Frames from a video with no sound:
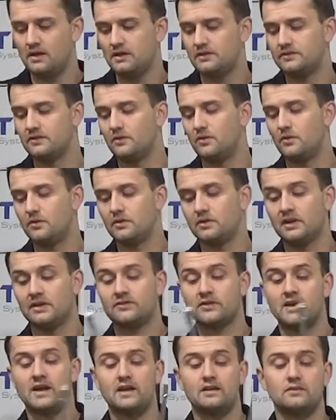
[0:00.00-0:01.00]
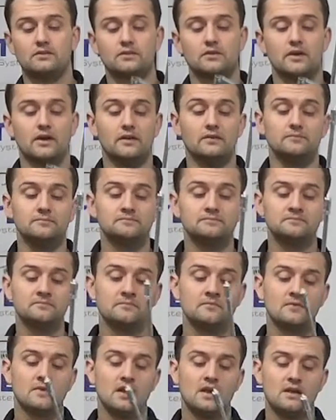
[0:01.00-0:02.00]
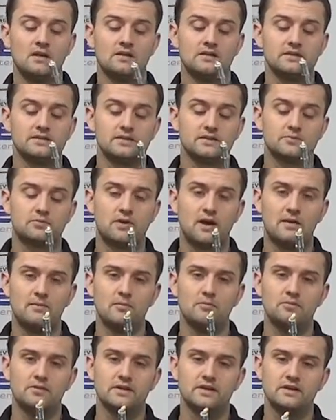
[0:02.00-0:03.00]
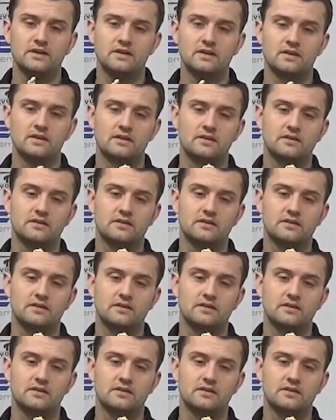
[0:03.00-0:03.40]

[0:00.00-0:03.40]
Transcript: So the lever handle gun. This is probably